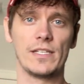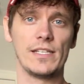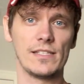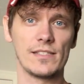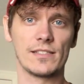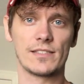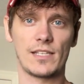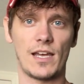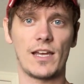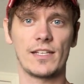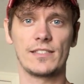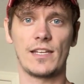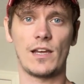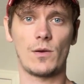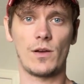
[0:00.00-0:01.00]
isn't tied
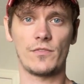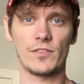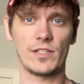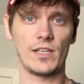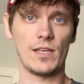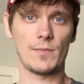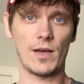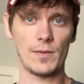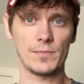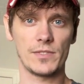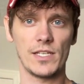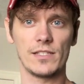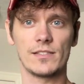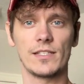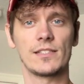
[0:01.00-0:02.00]
to how often the game
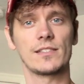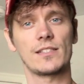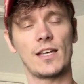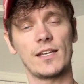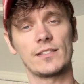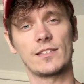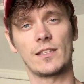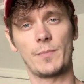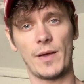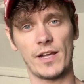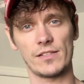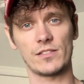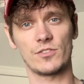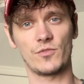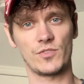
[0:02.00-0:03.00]
updates, it's tied to the
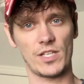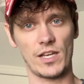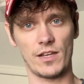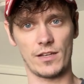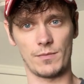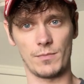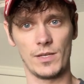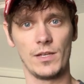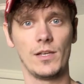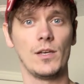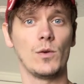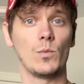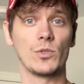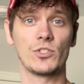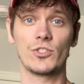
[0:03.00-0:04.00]
passage of time,
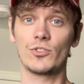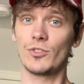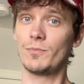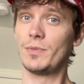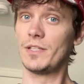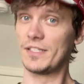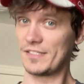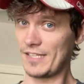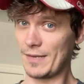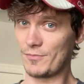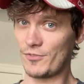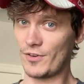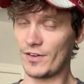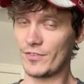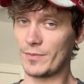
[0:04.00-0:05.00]
which should be the same
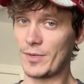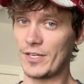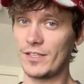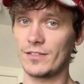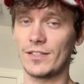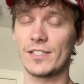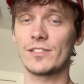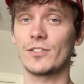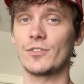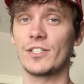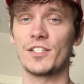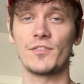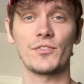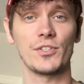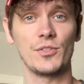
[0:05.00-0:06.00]
for everybody unless they're in a
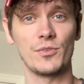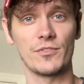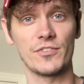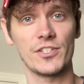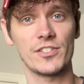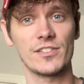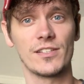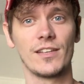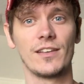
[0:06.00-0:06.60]
different universe.